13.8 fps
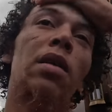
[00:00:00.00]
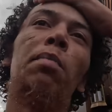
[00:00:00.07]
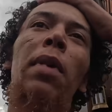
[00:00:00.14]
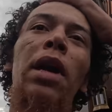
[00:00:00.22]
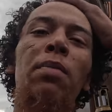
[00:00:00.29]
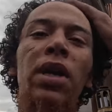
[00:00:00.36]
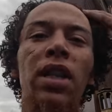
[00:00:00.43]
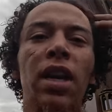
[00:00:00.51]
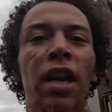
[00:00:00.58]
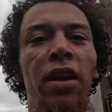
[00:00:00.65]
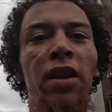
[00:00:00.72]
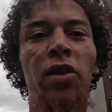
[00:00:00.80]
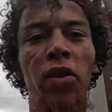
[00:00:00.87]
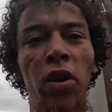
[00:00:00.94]
might be the
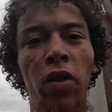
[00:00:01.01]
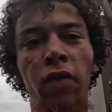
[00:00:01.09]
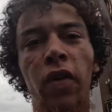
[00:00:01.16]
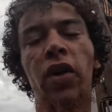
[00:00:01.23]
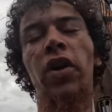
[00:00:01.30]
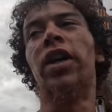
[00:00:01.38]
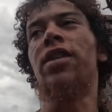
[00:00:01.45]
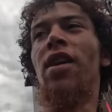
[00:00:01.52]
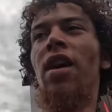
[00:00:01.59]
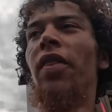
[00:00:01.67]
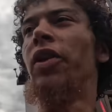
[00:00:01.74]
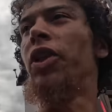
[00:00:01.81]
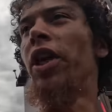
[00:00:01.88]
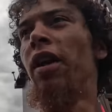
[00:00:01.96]
end of the road for Chris
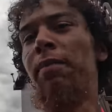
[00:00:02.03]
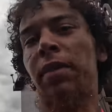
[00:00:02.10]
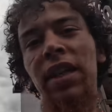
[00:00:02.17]
on the trip.